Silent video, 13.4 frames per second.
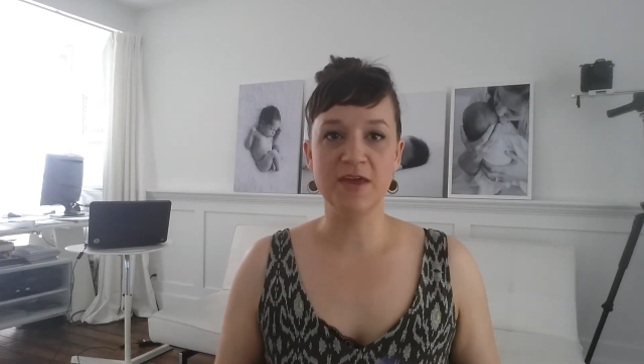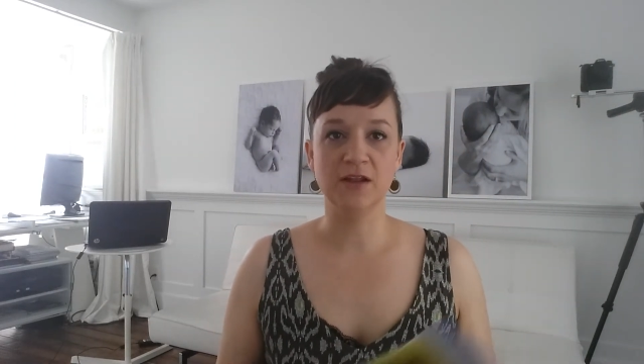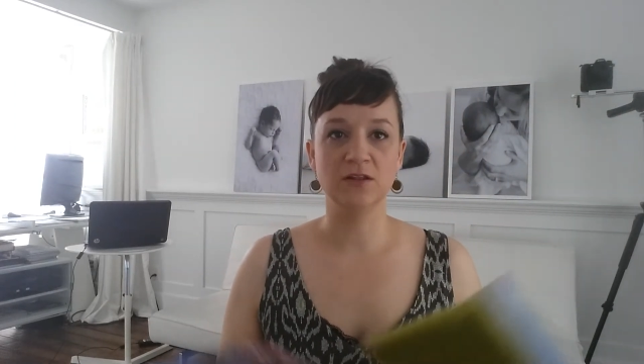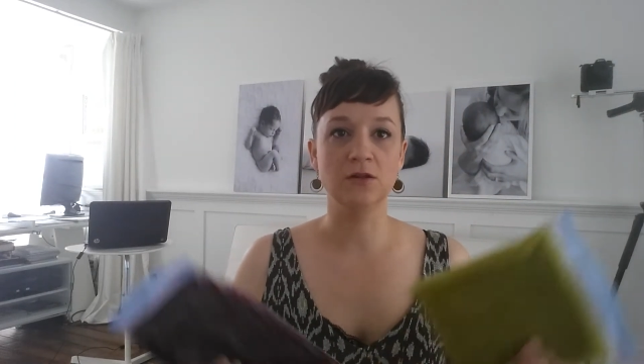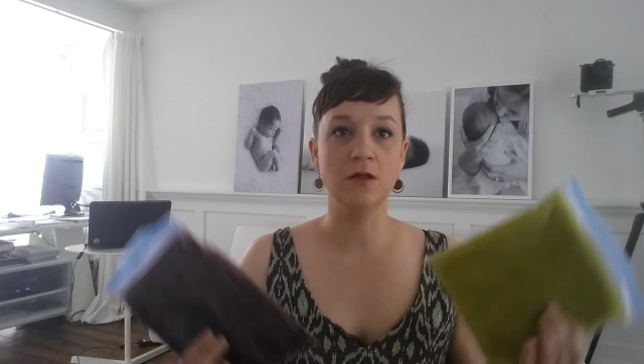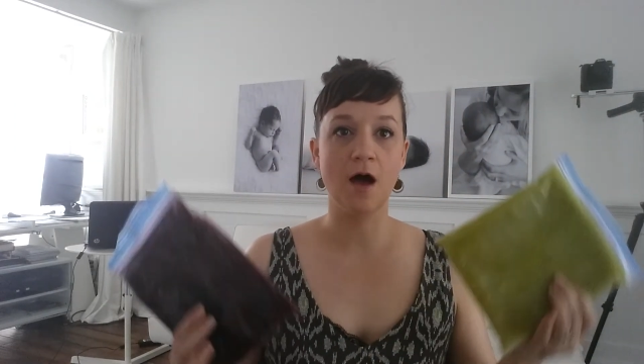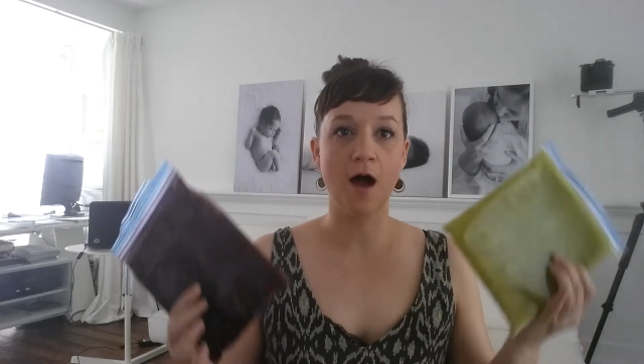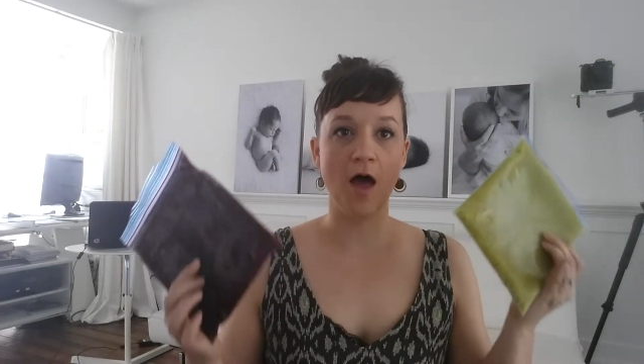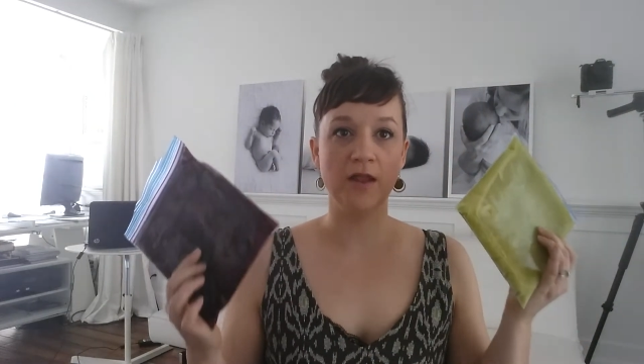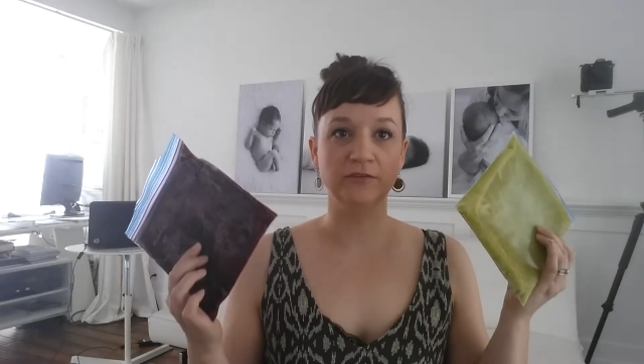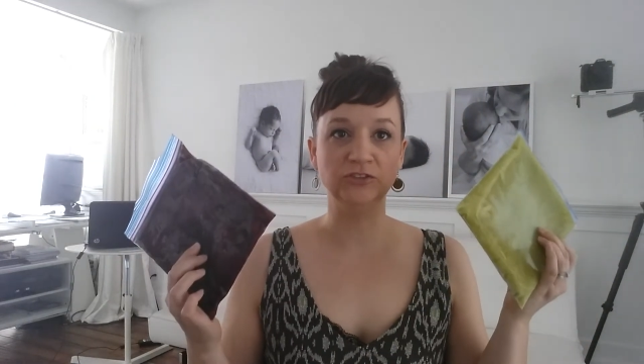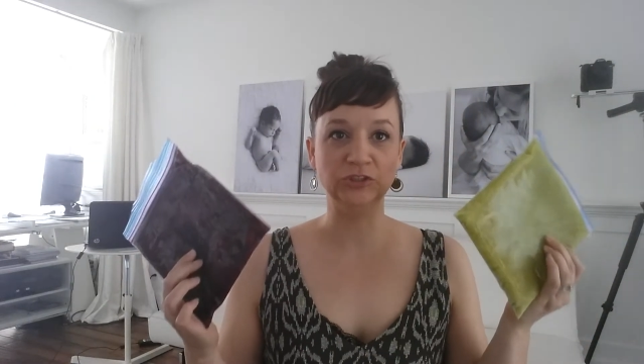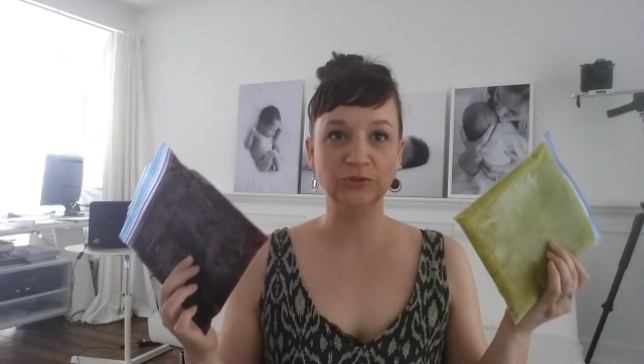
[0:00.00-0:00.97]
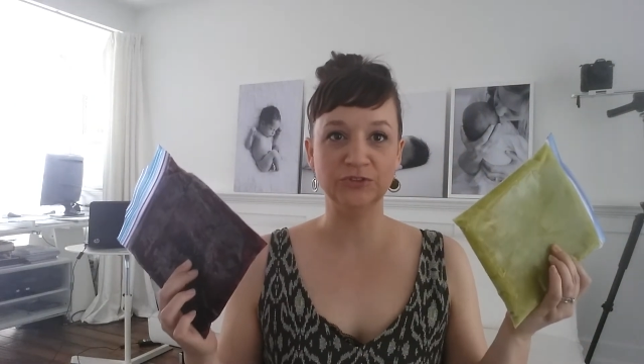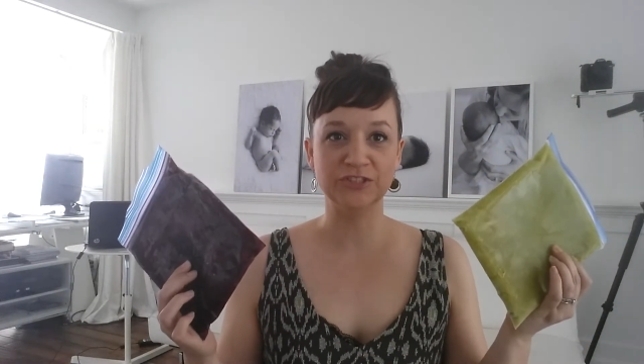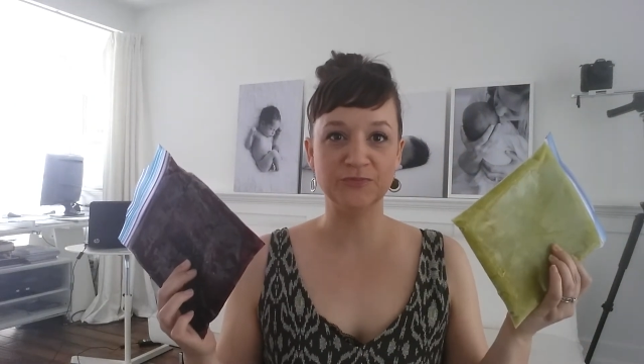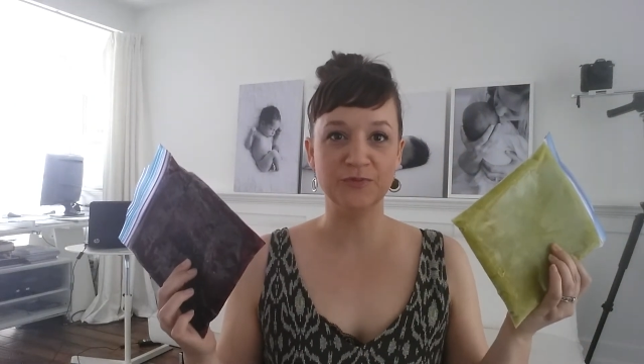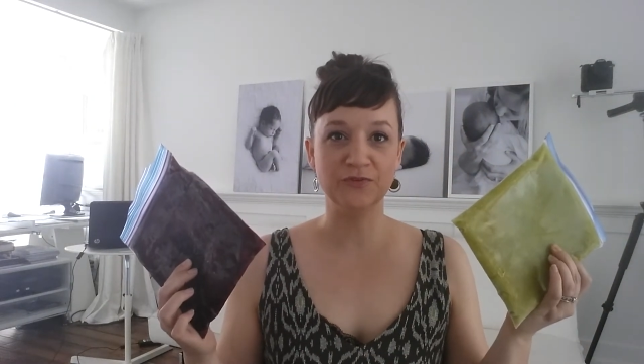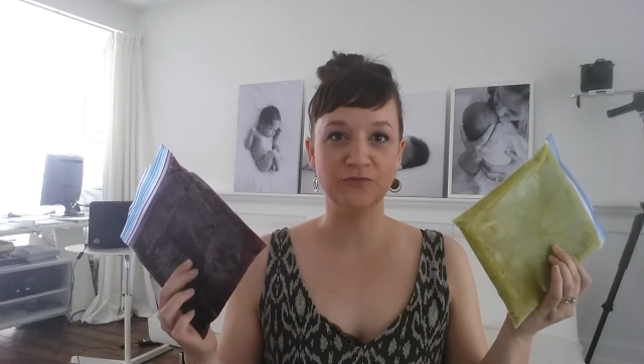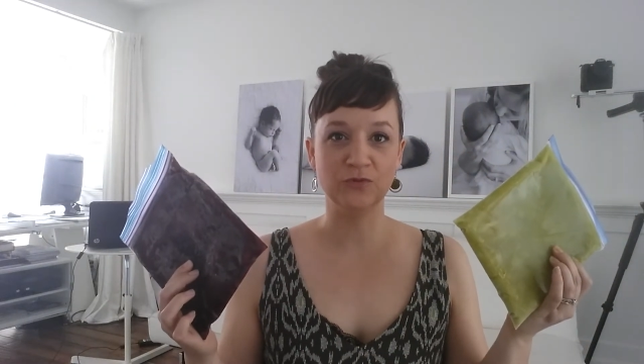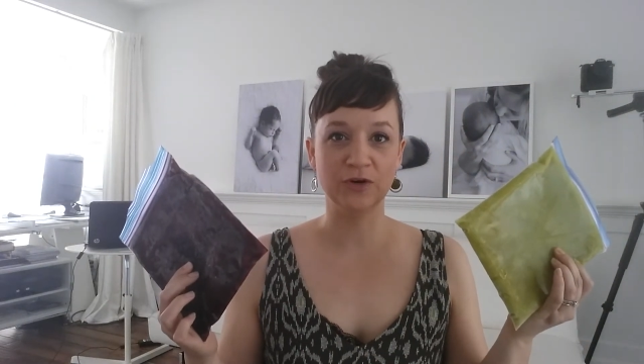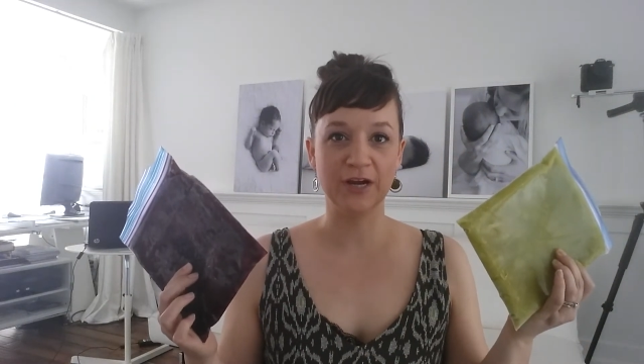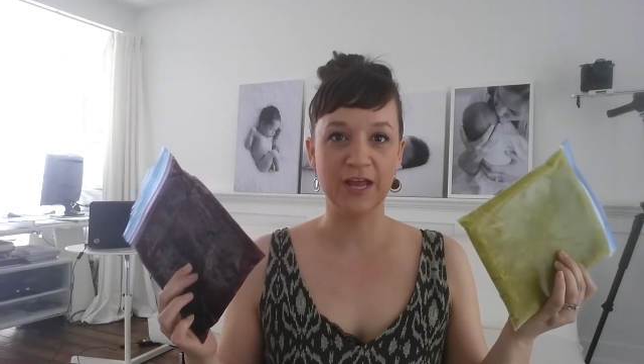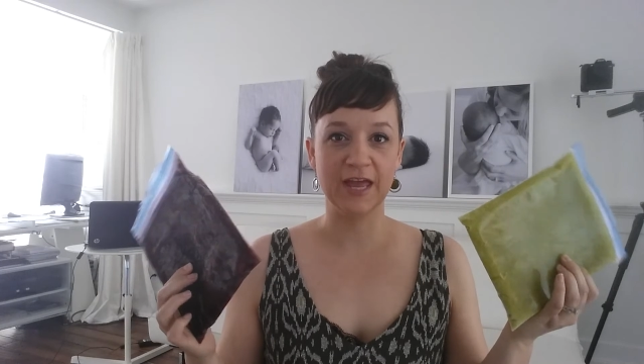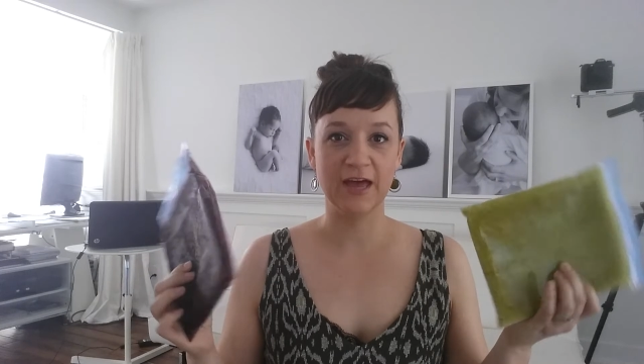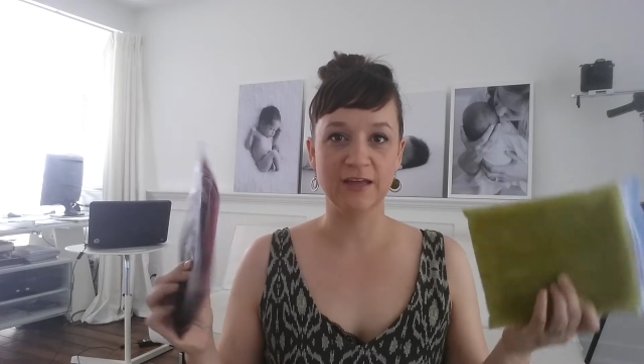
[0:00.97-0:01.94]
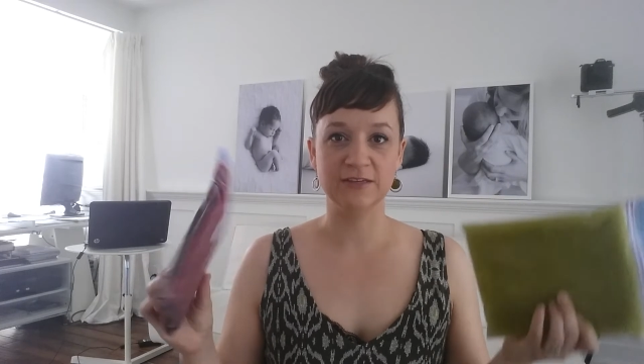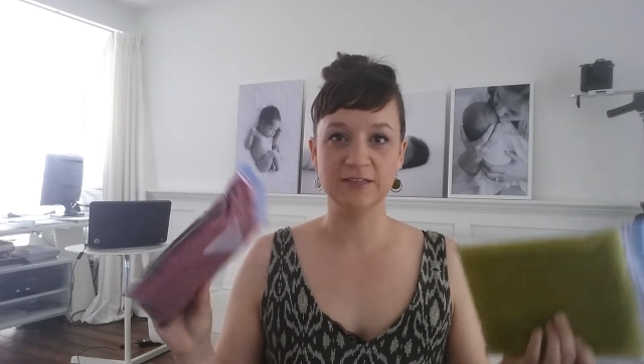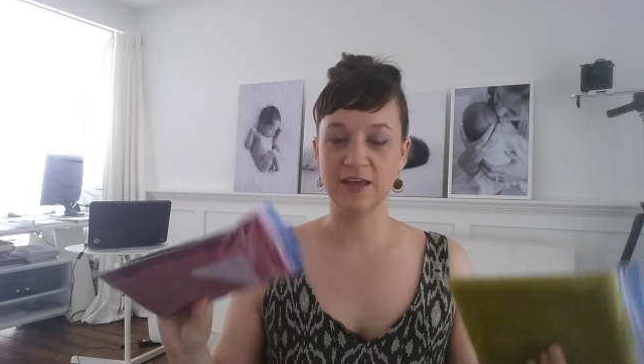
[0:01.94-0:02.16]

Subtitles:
made a lot of juices beforehand,